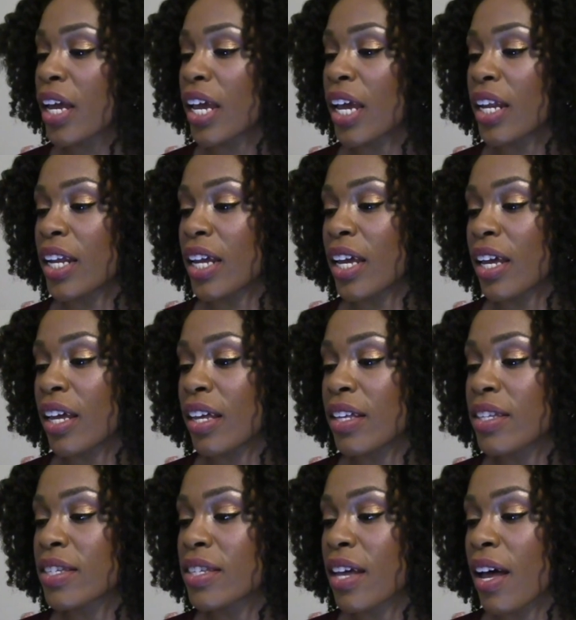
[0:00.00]
It
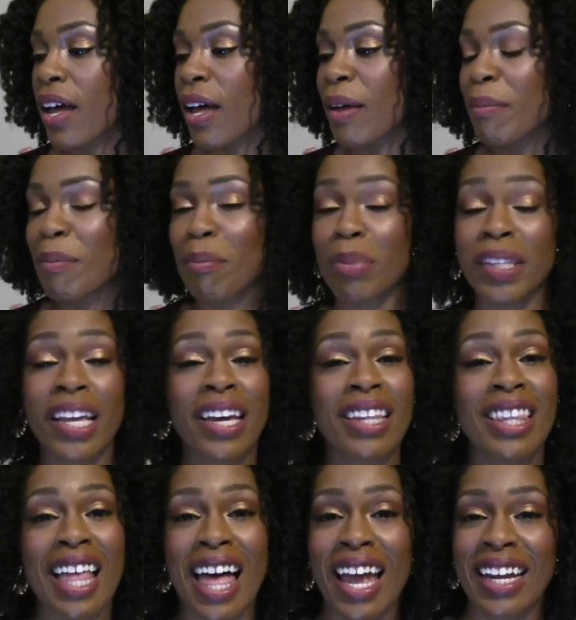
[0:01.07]
is
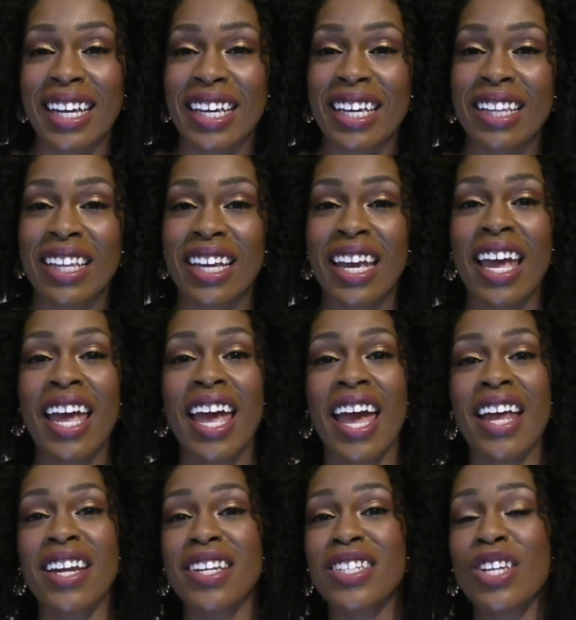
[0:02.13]
bloodline healing,
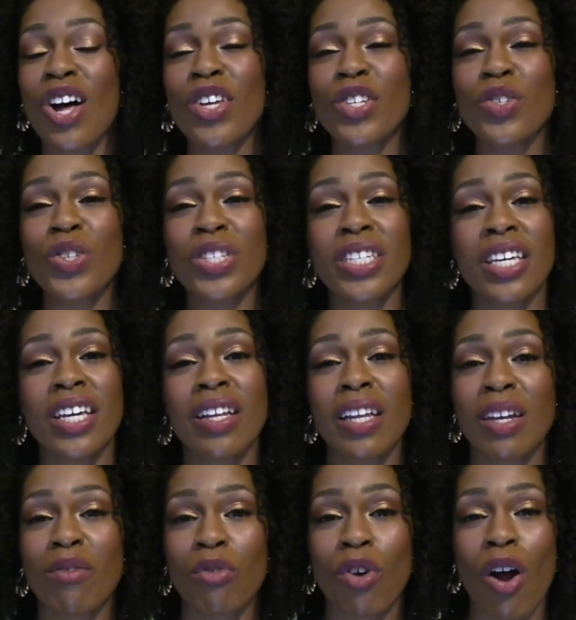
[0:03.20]
and it is also just
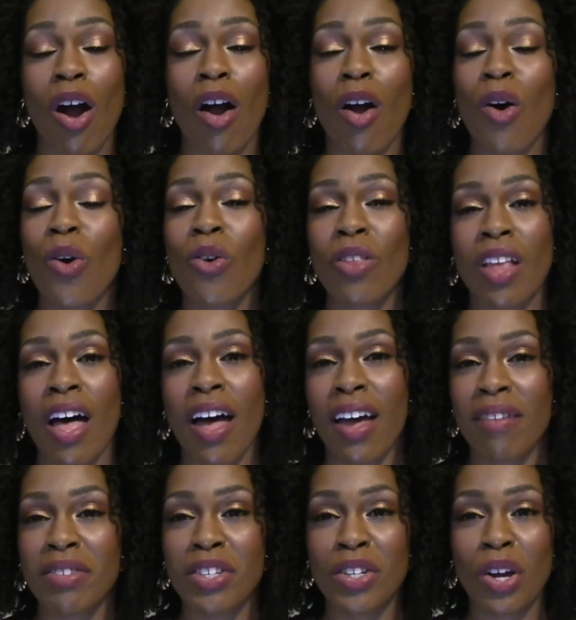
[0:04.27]
healing for our own
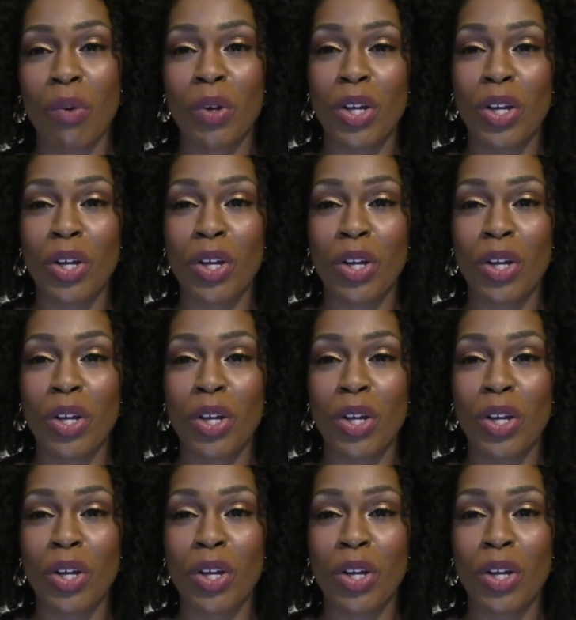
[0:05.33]
lives. You know,